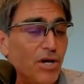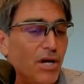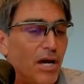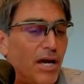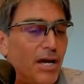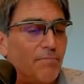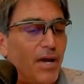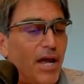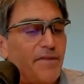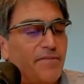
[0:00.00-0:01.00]

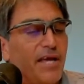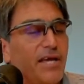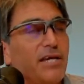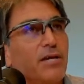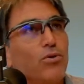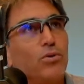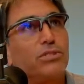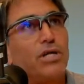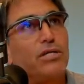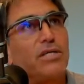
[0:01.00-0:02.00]
and then
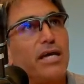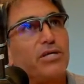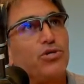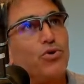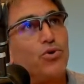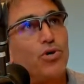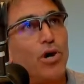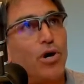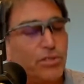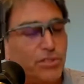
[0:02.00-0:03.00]
also takes your
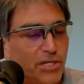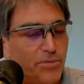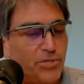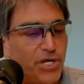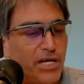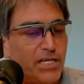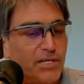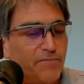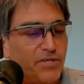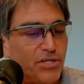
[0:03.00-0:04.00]
goals and
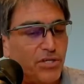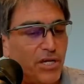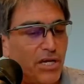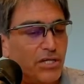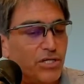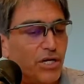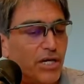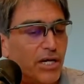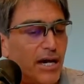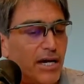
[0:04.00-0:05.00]
objectives into
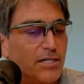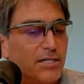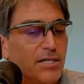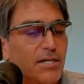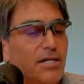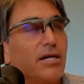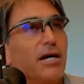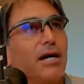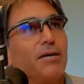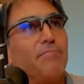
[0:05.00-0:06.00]
account,
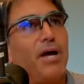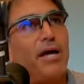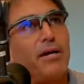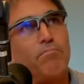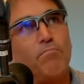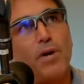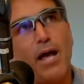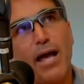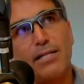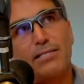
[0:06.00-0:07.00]
and
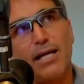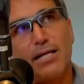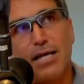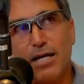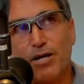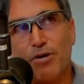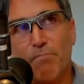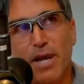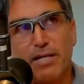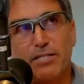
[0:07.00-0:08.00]
has that
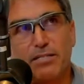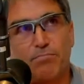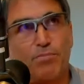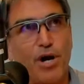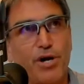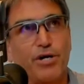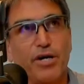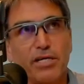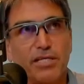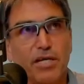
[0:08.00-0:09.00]
incremental
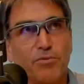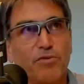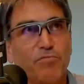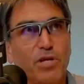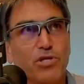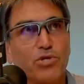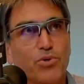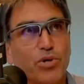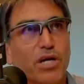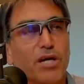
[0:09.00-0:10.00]
progress that we've been
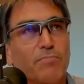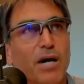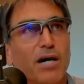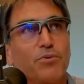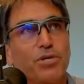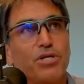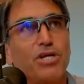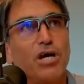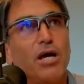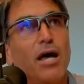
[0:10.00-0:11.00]
talking about, which
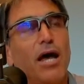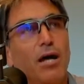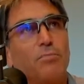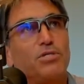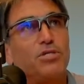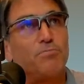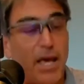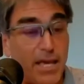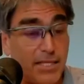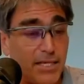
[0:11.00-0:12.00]
helps to
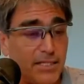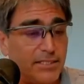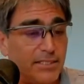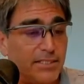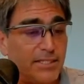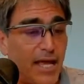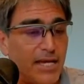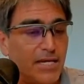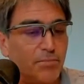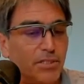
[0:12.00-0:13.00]
make things
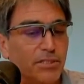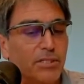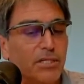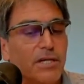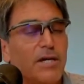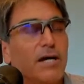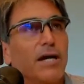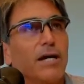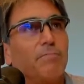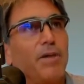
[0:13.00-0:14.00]
sustainable.
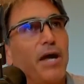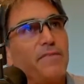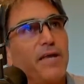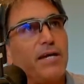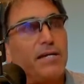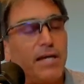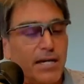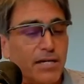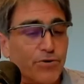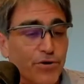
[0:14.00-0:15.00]
And then it
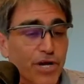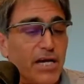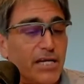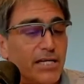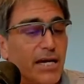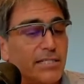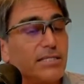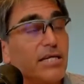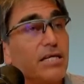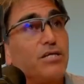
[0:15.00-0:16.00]
really does
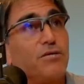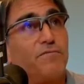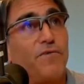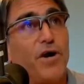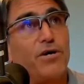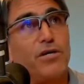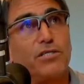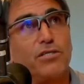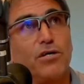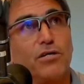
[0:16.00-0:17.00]
need to
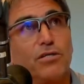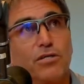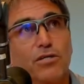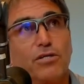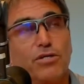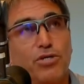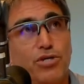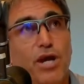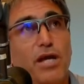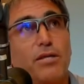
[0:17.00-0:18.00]
focus on
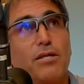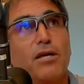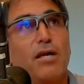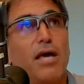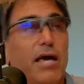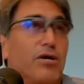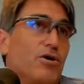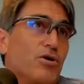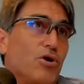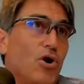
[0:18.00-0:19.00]
strength and
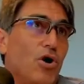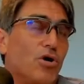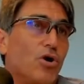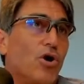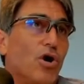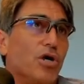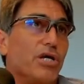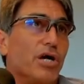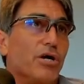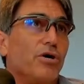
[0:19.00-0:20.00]
on
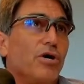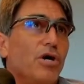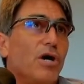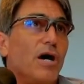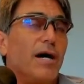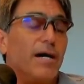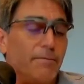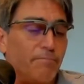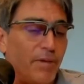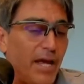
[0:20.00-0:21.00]
cardio.
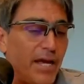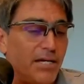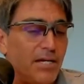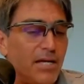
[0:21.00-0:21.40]
And